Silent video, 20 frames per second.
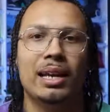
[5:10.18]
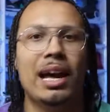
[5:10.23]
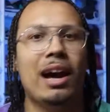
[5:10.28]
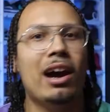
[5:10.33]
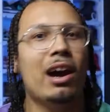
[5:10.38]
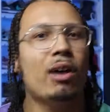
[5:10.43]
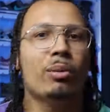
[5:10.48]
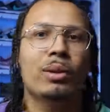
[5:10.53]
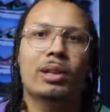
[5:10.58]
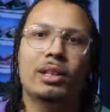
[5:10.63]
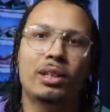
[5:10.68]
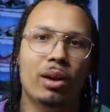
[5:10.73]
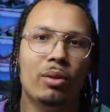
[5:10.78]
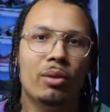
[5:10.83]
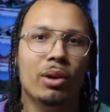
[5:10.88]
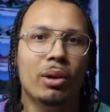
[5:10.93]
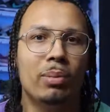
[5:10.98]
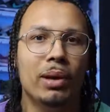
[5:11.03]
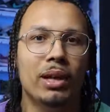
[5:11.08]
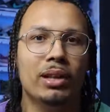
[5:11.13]
and now I really don't
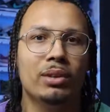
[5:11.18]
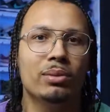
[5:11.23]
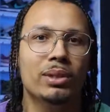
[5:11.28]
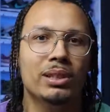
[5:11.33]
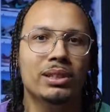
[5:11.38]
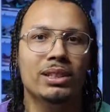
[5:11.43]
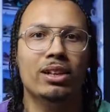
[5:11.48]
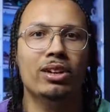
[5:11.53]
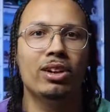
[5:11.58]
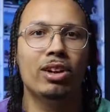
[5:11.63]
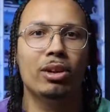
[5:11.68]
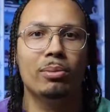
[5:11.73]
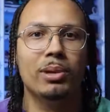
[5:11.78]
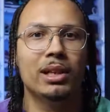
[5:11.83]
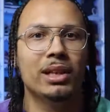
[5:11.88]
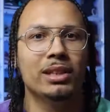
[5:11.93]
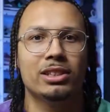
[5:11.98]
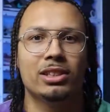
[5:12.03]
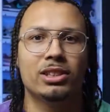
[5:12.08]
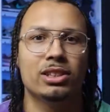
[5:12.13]
want to pay the resale on them
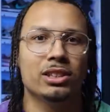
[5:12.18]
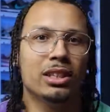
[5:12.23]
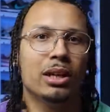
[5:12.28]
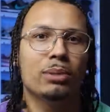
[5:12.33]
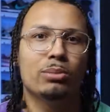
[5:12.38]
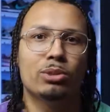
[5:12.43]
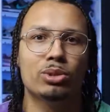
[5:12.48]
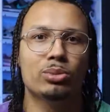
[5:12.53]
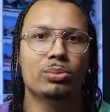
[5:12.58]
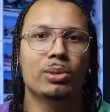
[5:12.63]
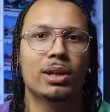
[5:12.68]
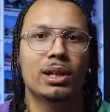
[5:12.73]
because they're just up too